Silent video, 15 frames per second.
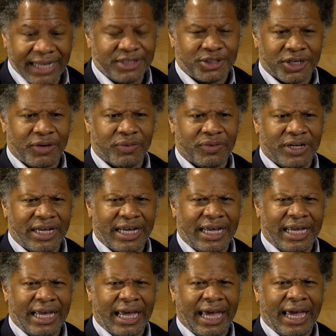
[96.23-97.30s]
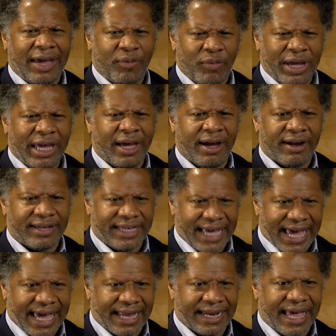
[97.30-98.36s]
And so we are
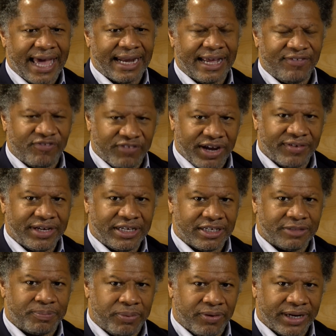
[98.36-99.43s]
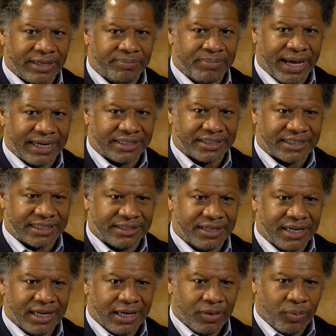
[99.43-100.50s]
again at a very good point in
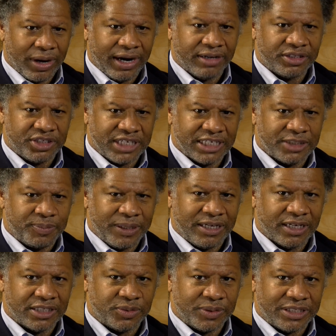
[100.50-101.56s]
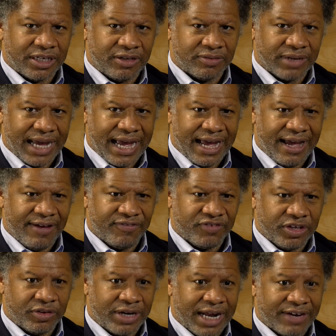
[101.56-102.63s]
medicine where just because we don't
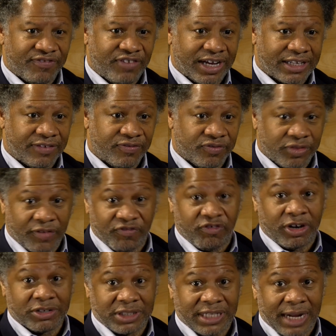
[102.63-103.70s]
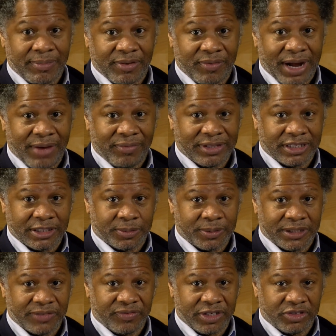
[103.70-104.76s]
have, you're not effective the first time around with a
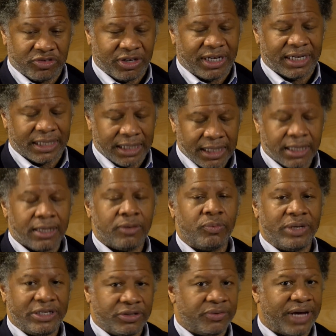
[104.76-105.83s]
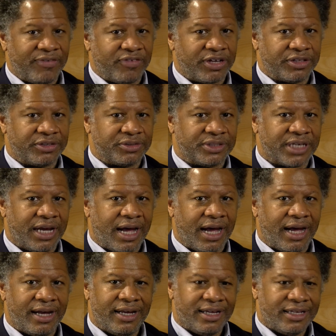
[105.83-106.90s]
specific drug, we do have others
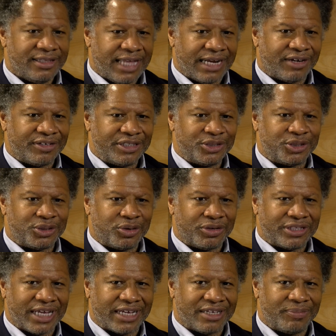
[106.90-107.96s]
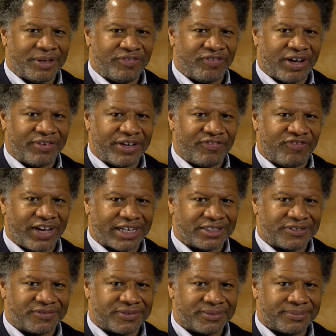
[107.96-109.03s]
uh, that are in store that can be very
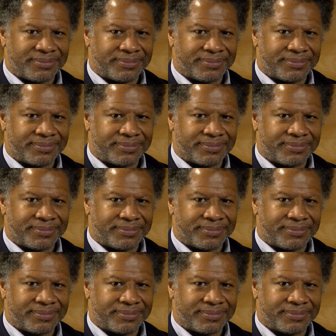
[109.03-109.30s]
effective.